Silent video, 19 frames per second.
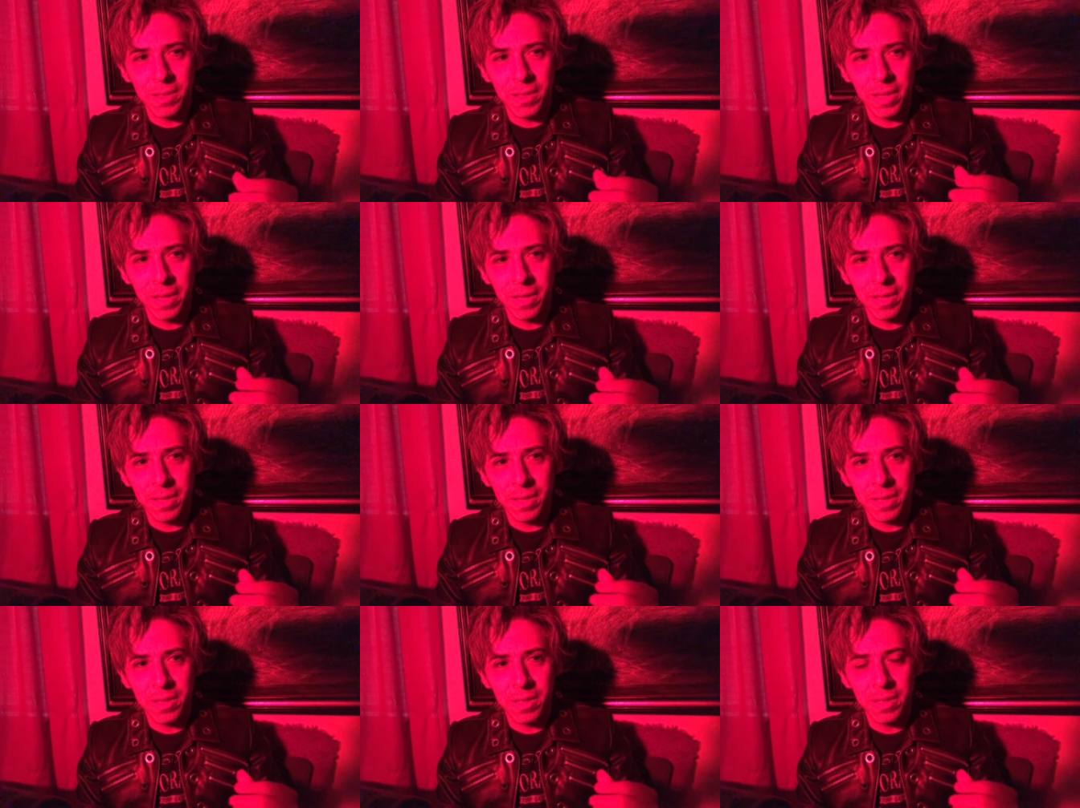like
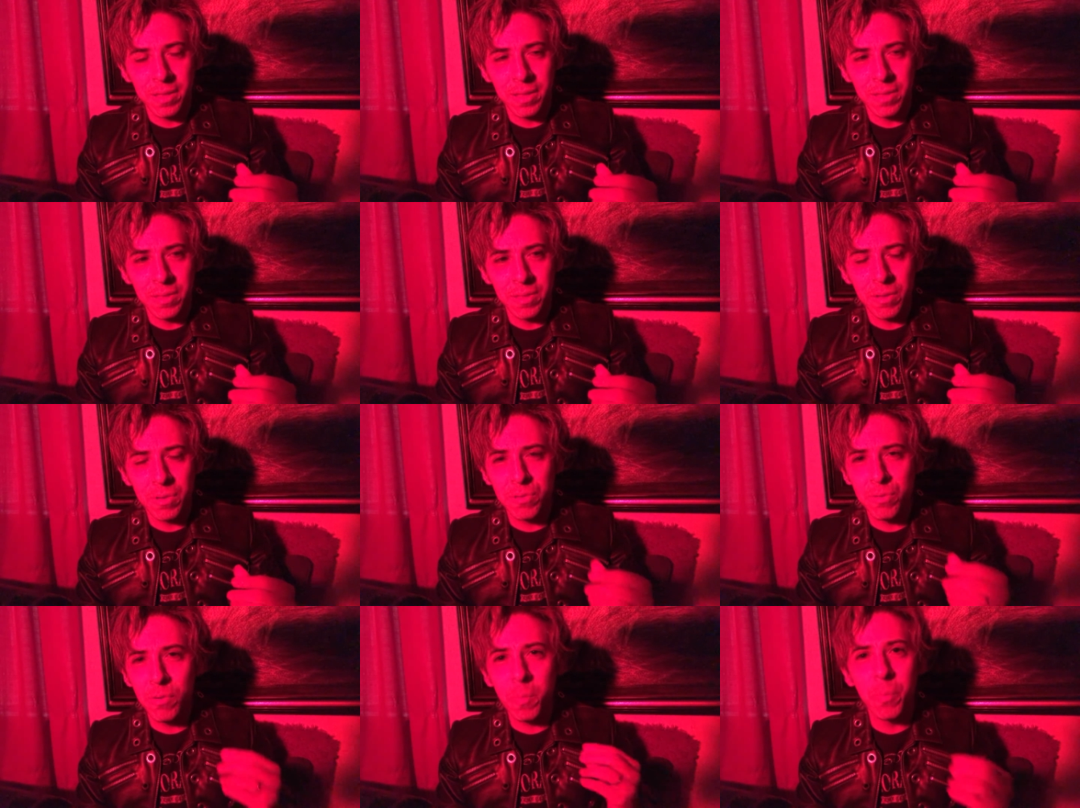
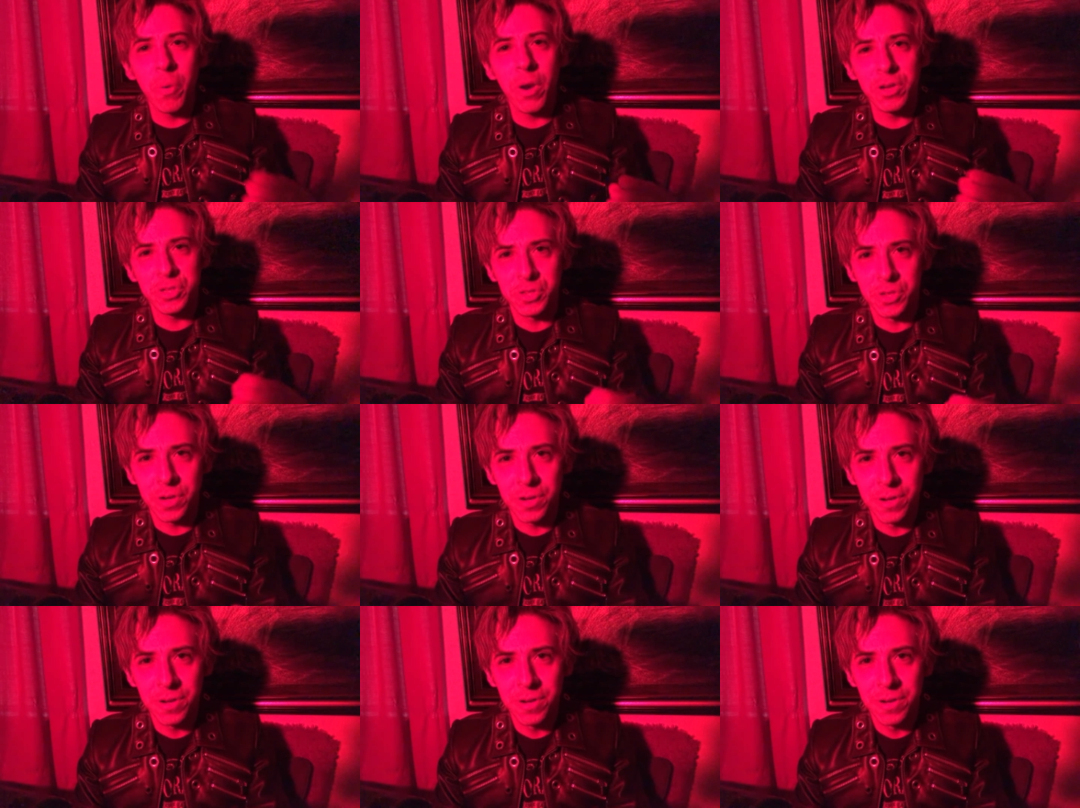there's no
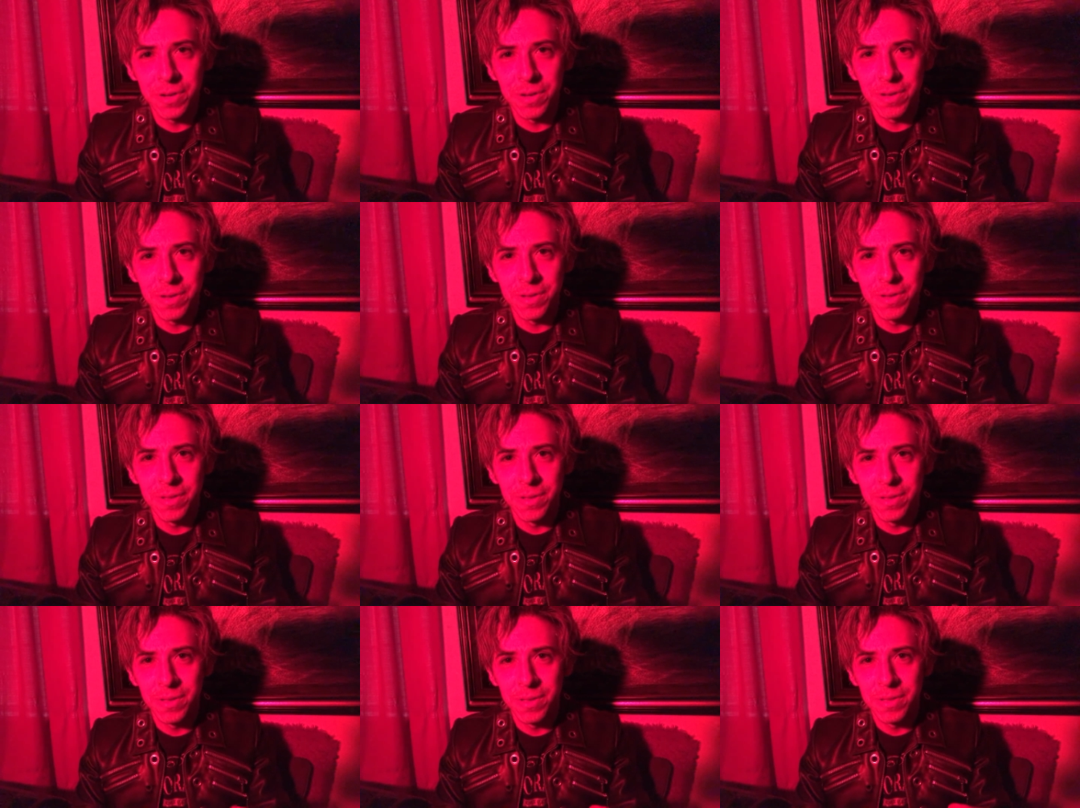pressure.
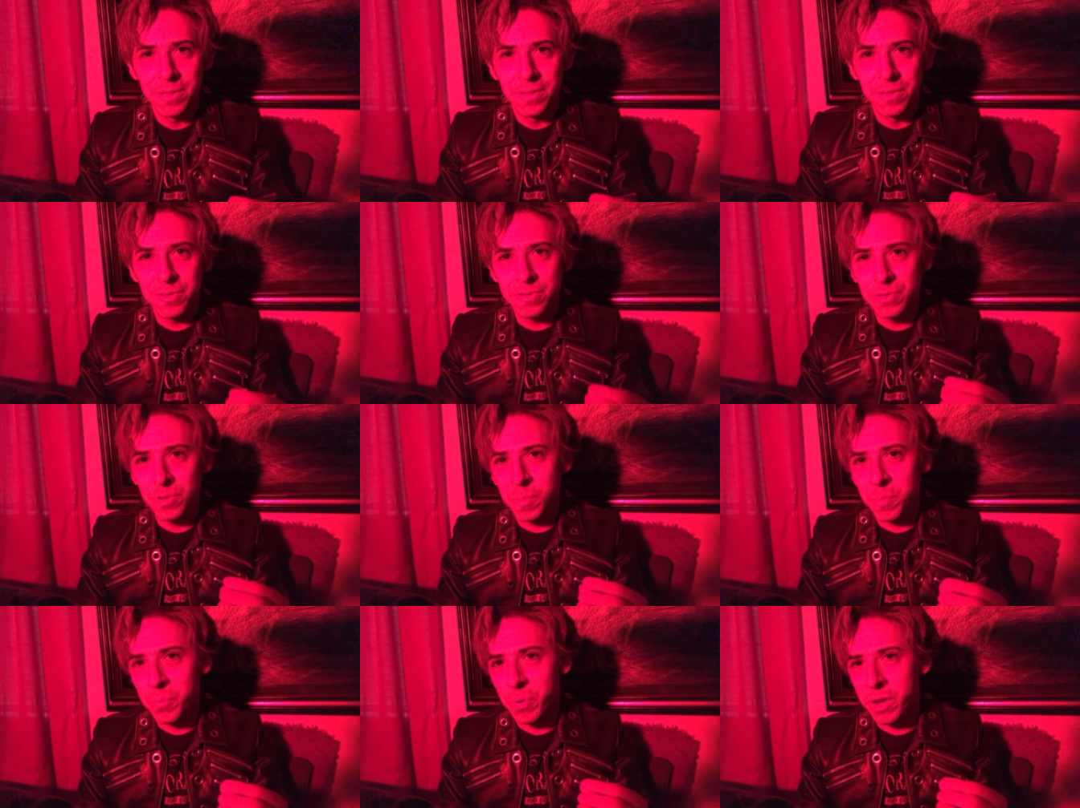There's
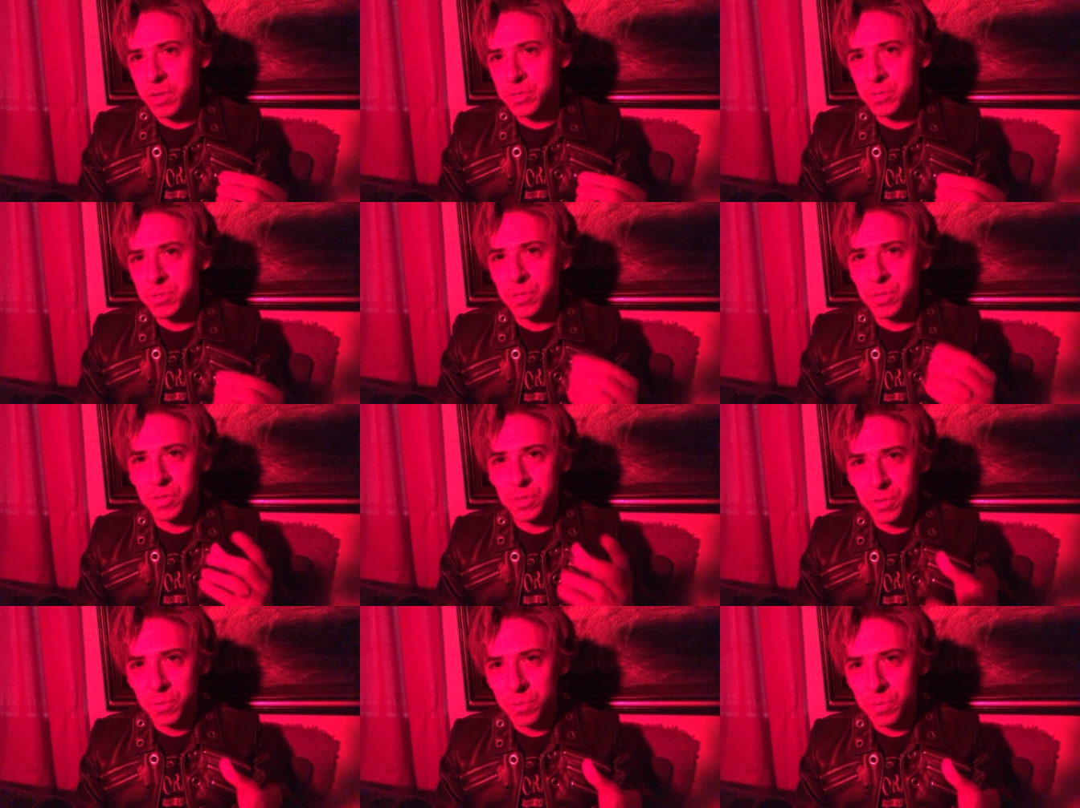no pressure to
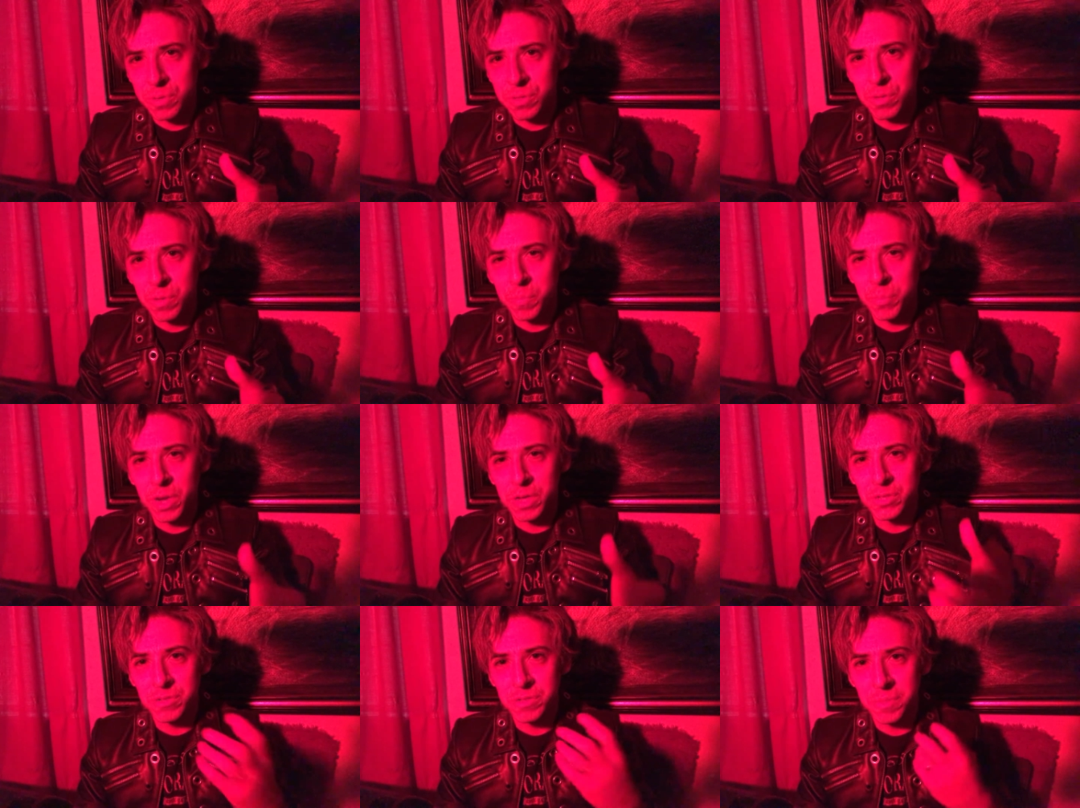you, there's no
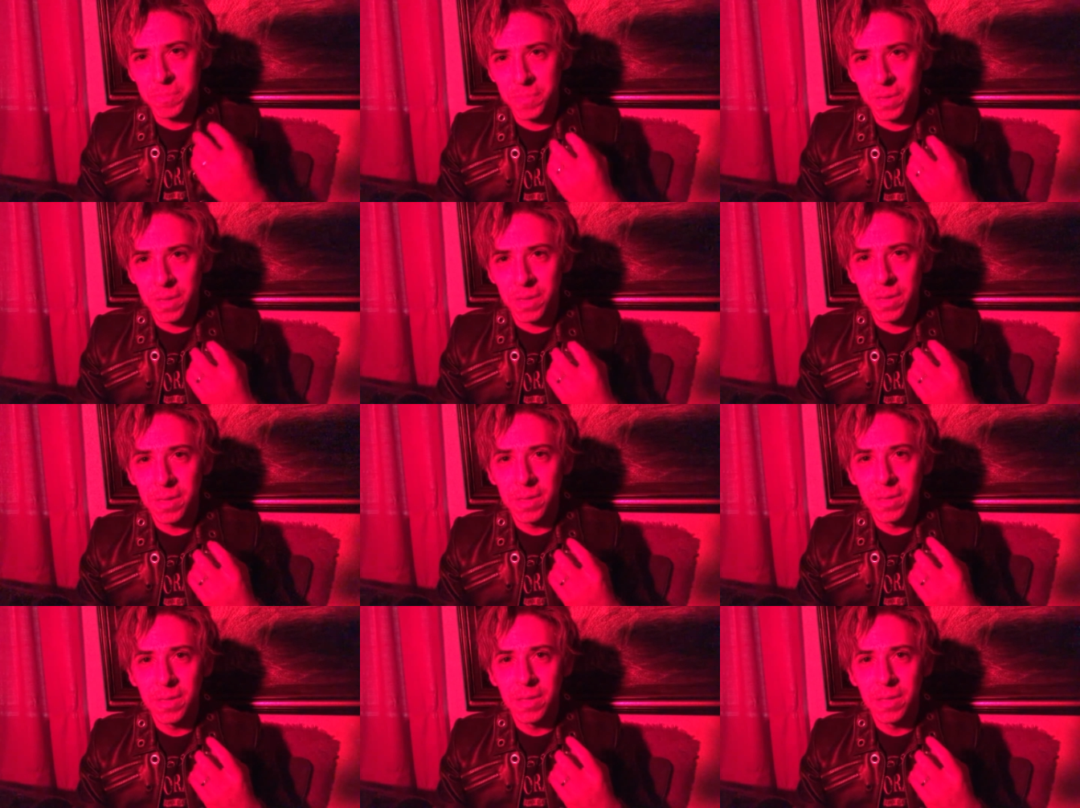pressure to me.